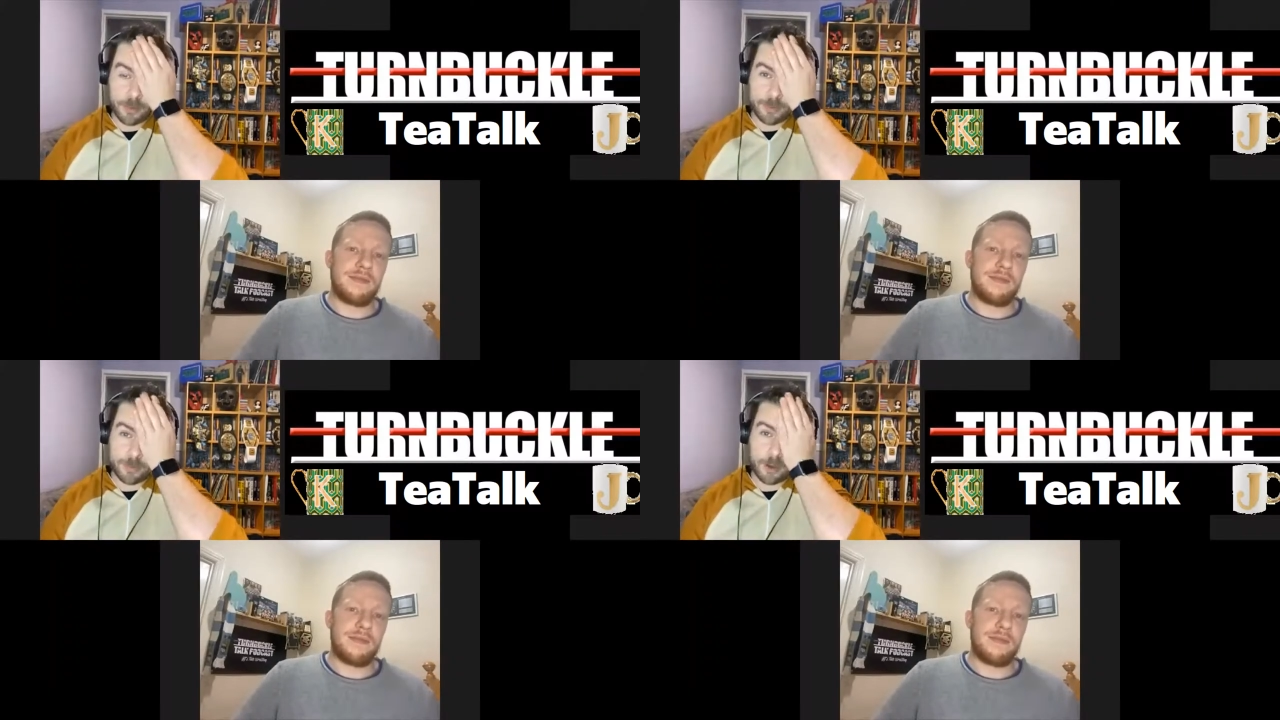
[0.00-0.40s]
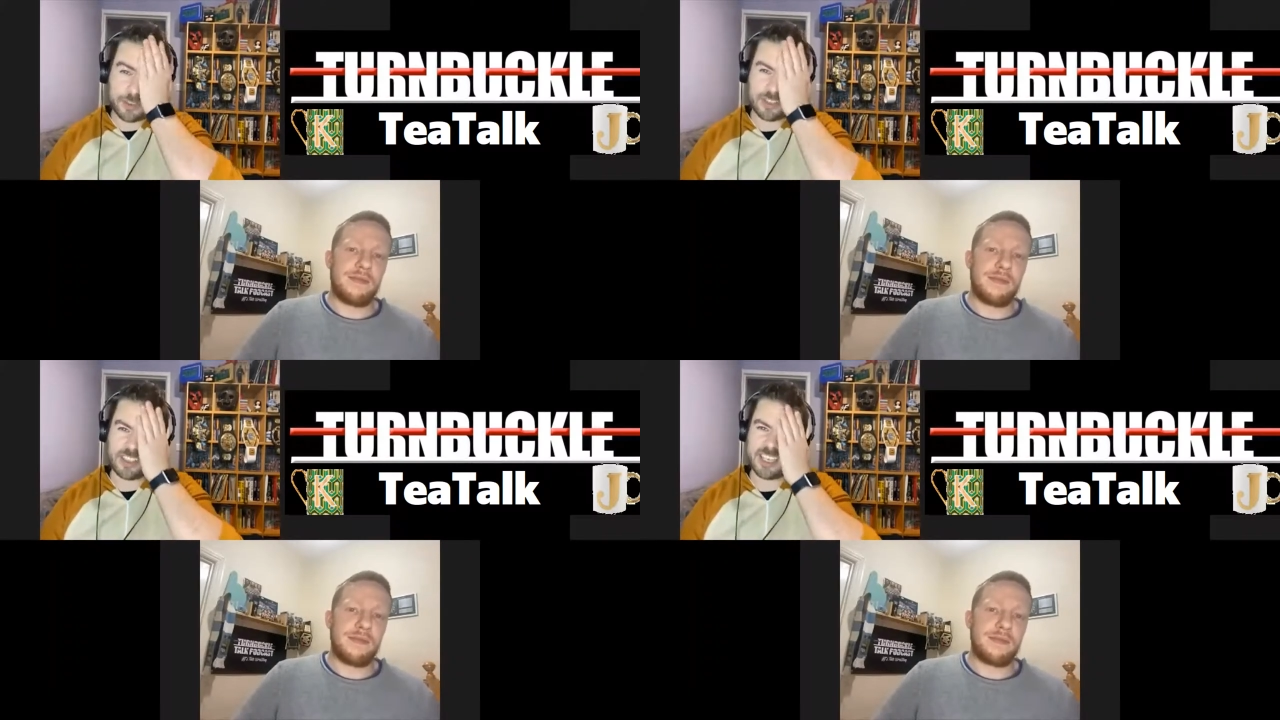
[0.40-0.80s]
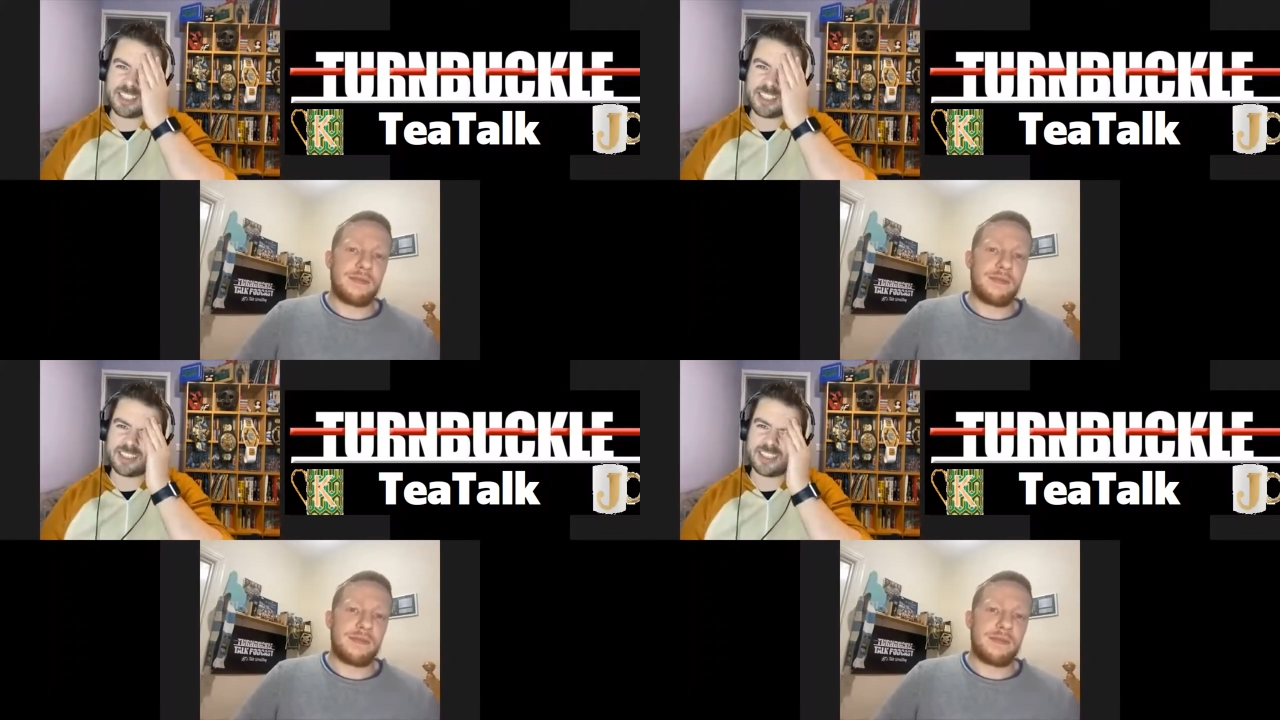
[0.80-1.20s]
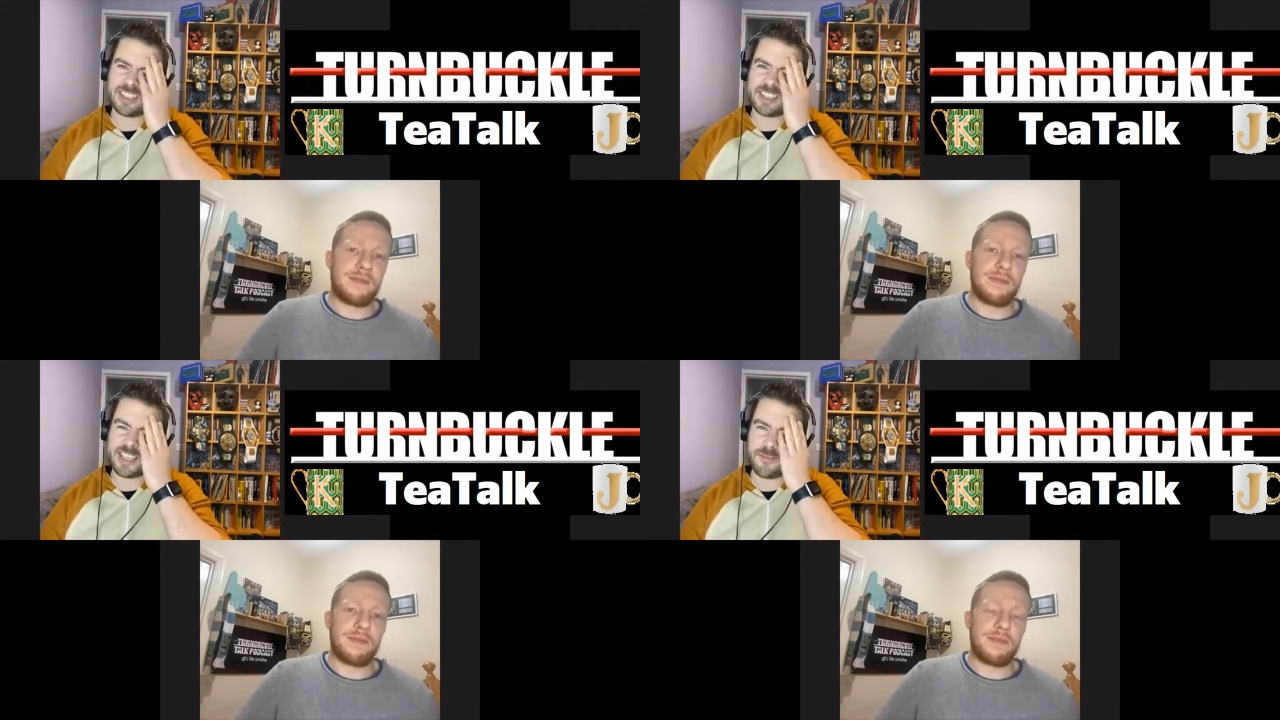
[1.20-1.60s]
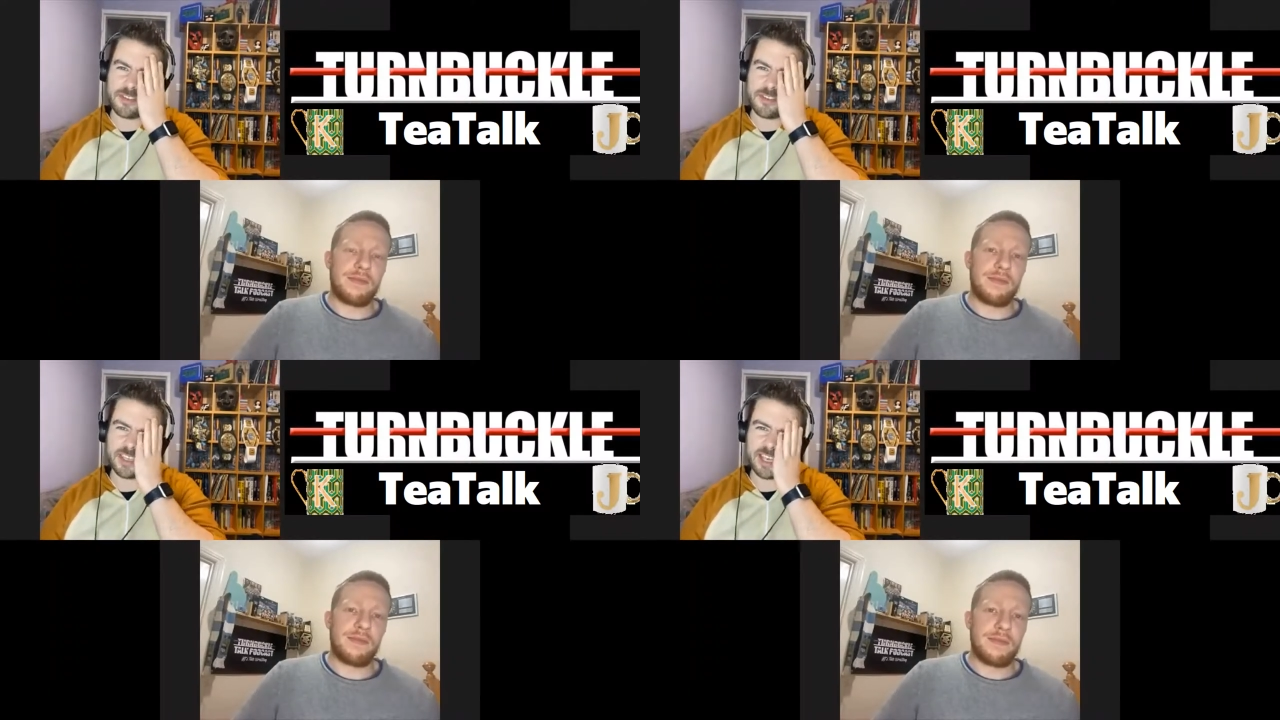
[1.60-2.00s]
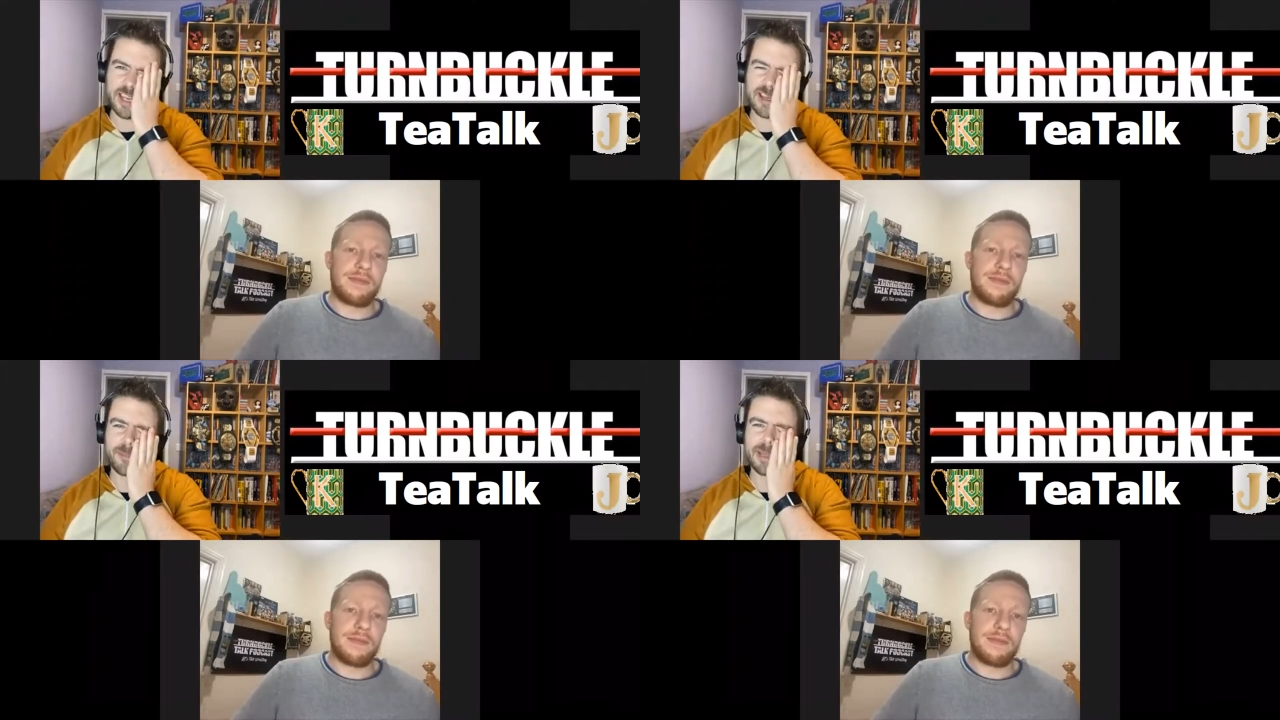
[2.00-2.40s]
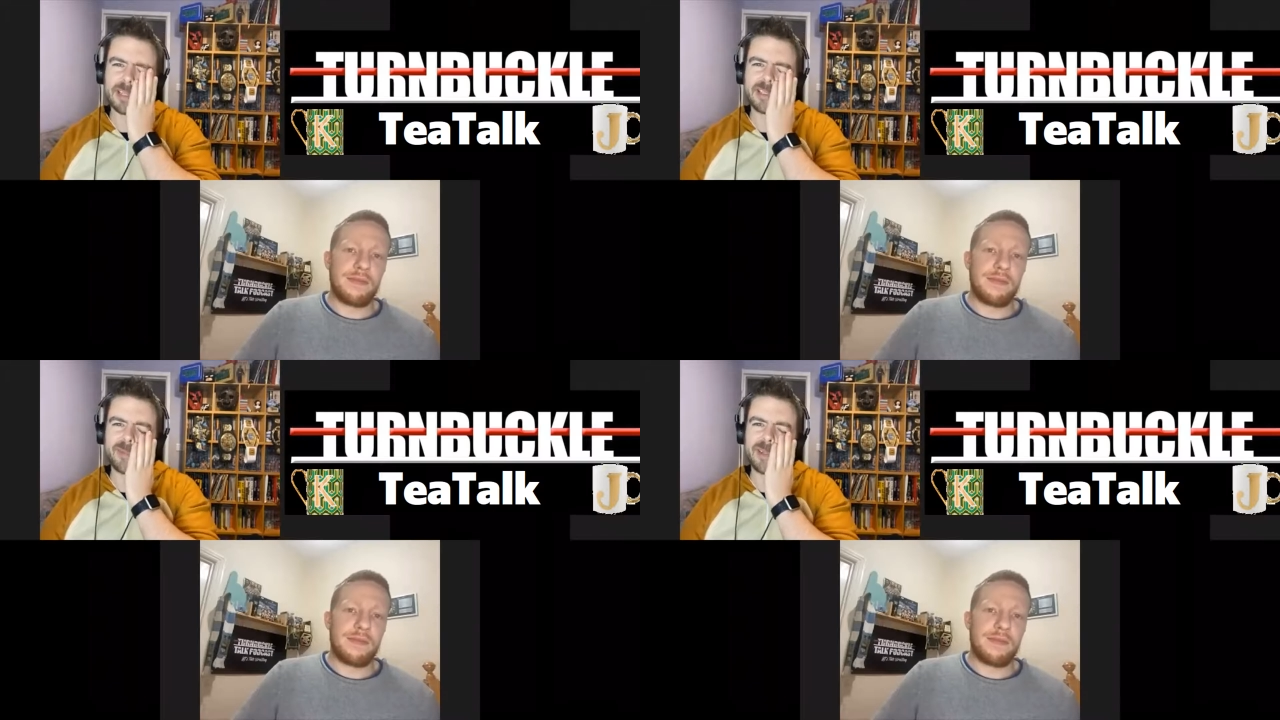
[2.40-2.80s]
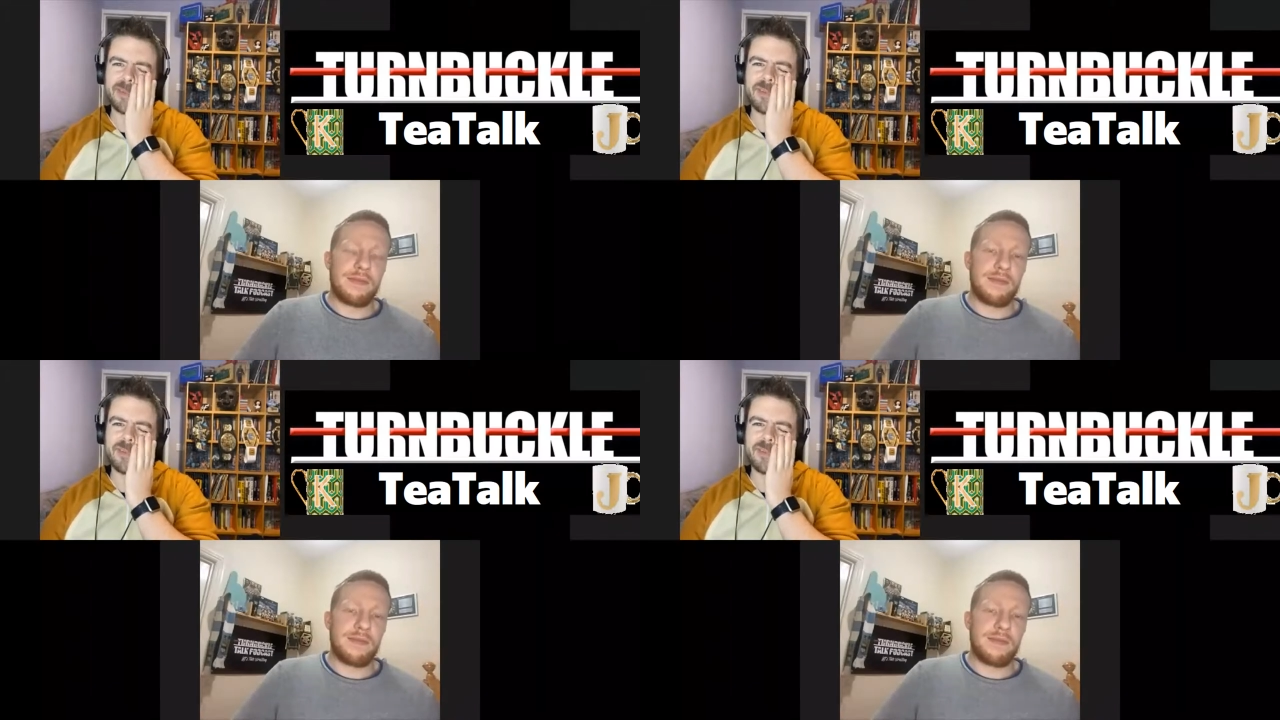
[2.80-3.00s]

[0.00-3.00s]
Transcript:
Speaker 1: I'm always, it's the sevens I get mixed up with.